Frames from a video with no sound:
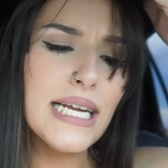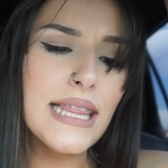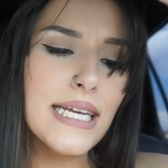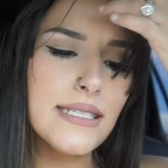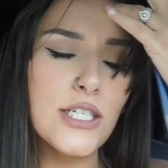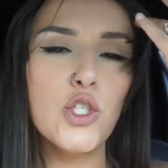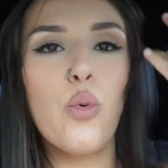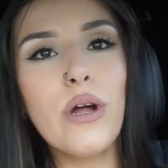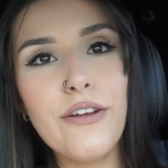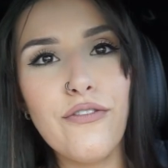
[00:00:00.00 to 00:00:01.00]
I think a size
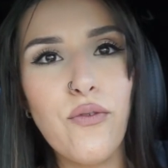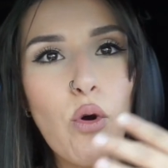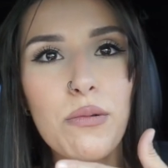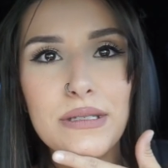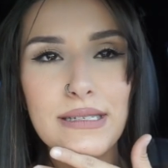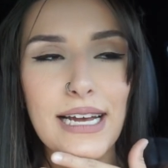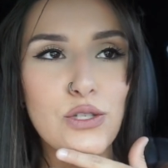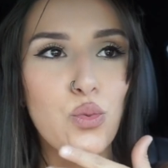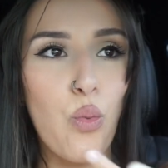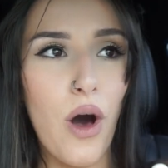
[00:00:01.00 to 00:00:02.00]
24 was a
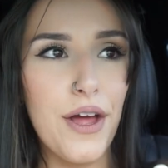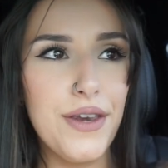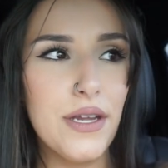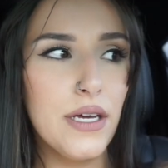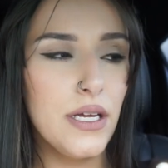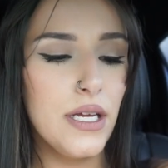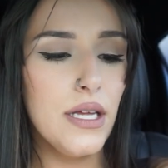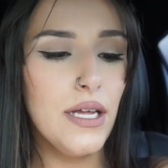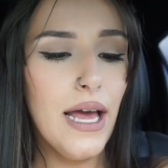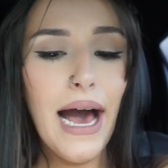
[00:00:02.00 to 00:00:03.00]
size 1?
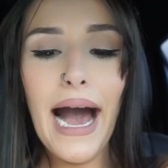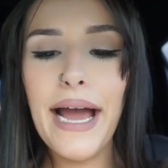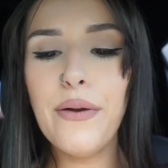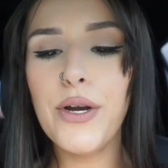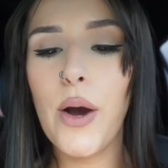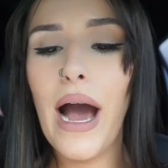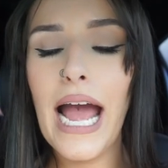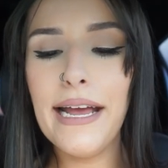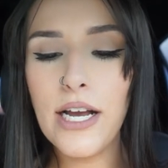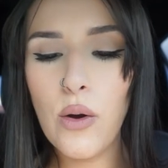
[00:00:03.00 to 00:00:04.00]
I don't know.
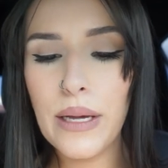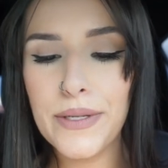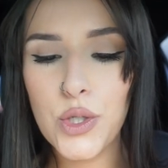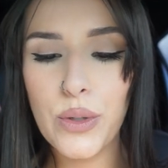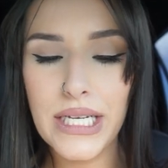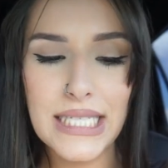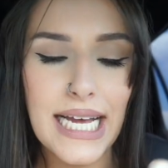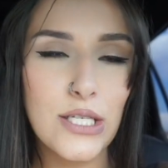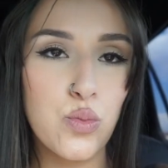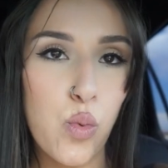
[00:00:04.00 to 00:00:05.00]
I go in between a
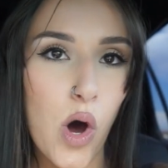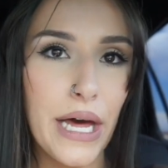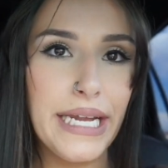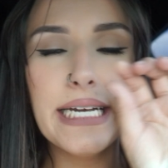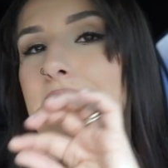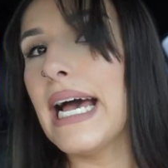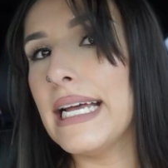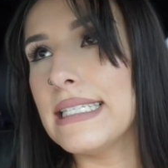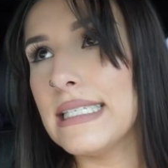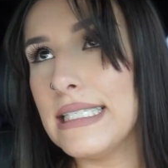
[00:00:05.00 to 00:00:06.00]
size 1 and a
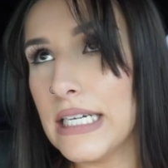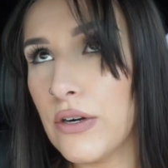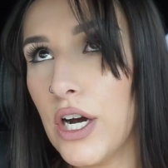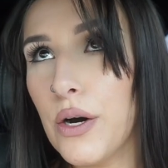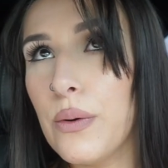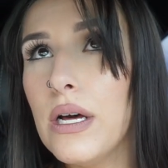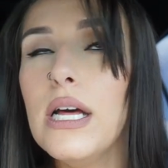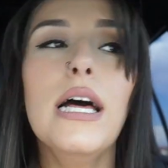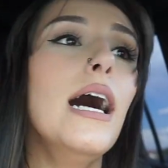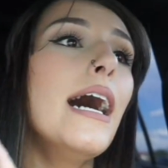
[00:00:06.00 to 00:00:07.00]
size 0.
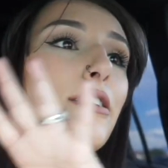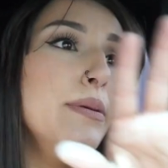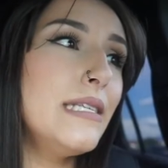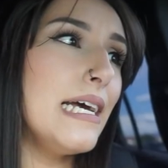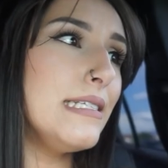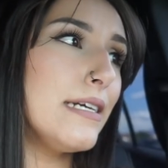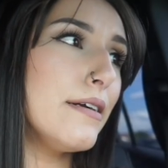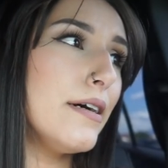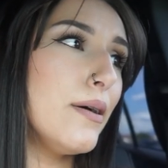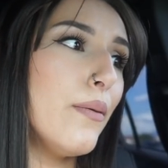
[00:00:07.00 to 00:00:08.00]
Used to be size
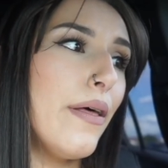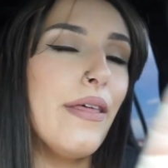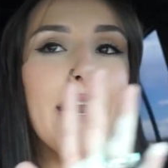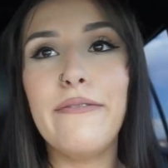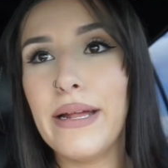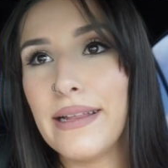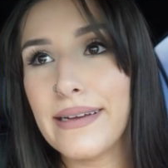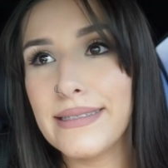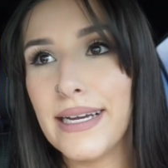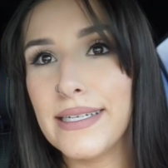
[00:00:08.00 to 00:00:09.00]
0, and then I've been in like
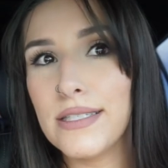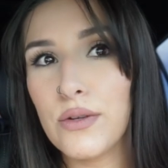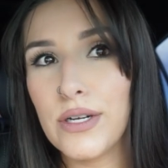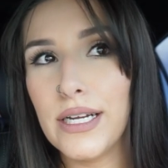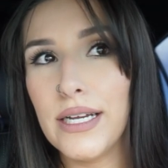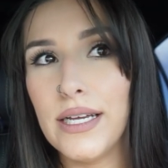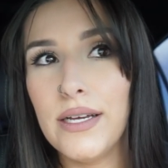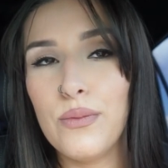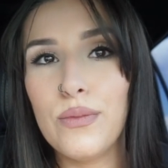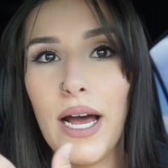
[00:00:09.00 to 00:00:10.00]
a size
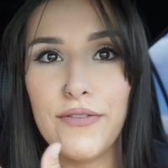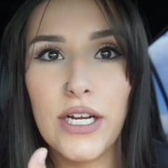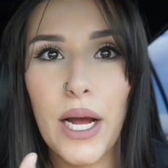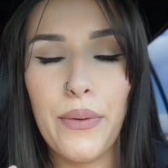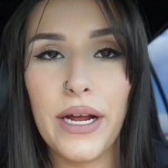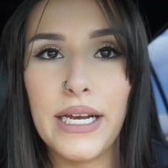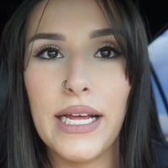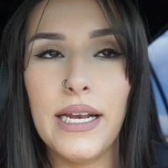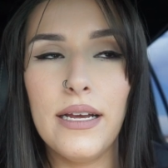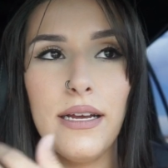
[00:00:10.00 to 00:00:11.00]
3 after I got pregnant.